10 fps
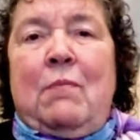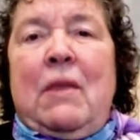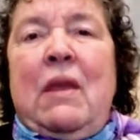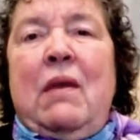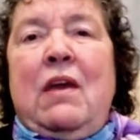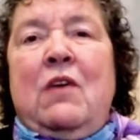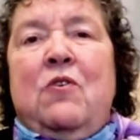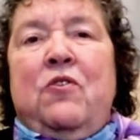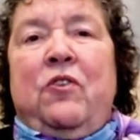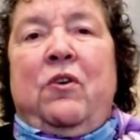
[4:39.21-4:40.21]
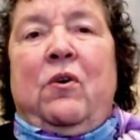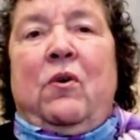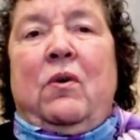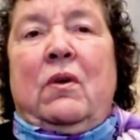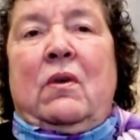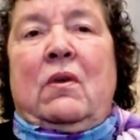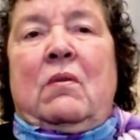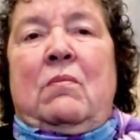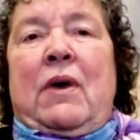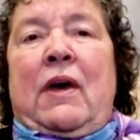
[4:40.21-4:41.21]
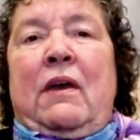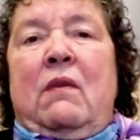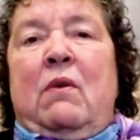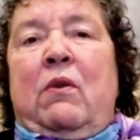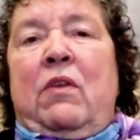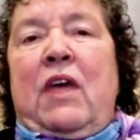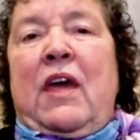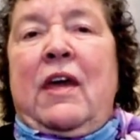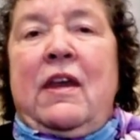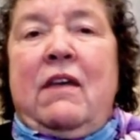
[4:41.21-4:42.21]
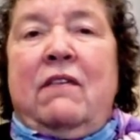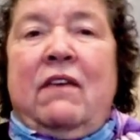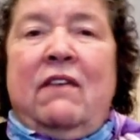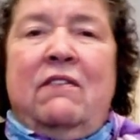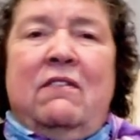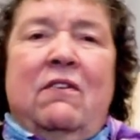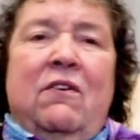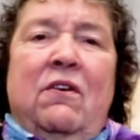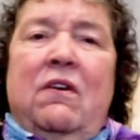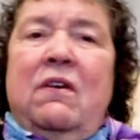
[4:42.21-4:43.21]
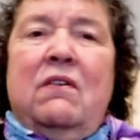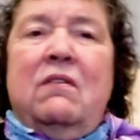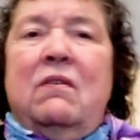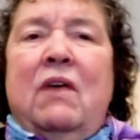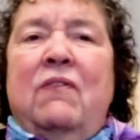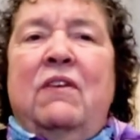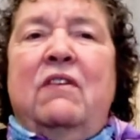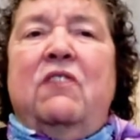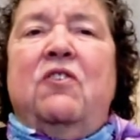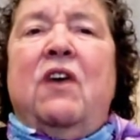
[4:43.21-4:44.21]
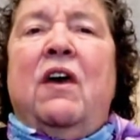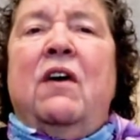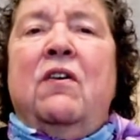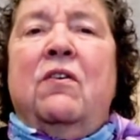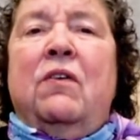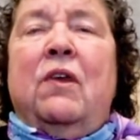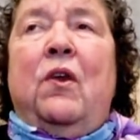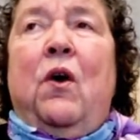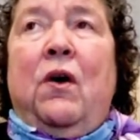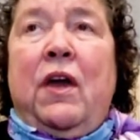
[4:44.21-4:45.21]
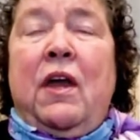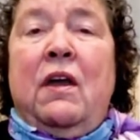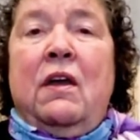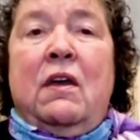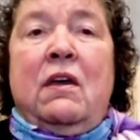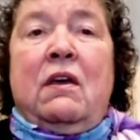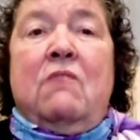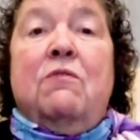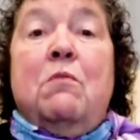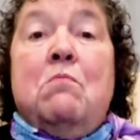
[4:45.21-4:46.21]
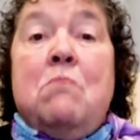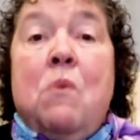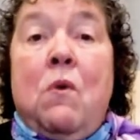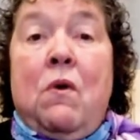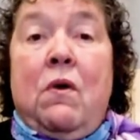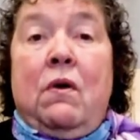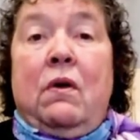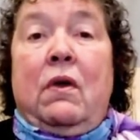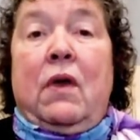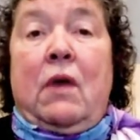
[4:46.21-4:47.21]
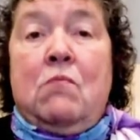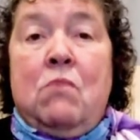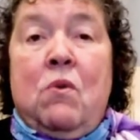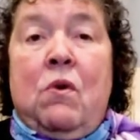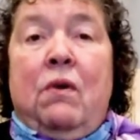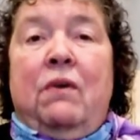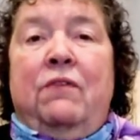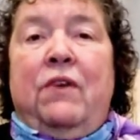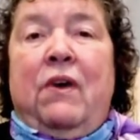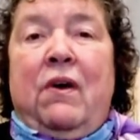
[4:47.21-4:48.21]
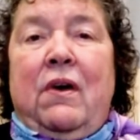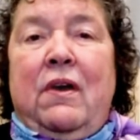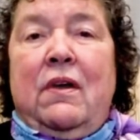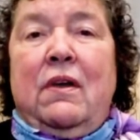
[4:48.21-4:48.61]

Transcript: Many years ago, back in about the 80s, I started having such a hunger and a longing for more and more of God.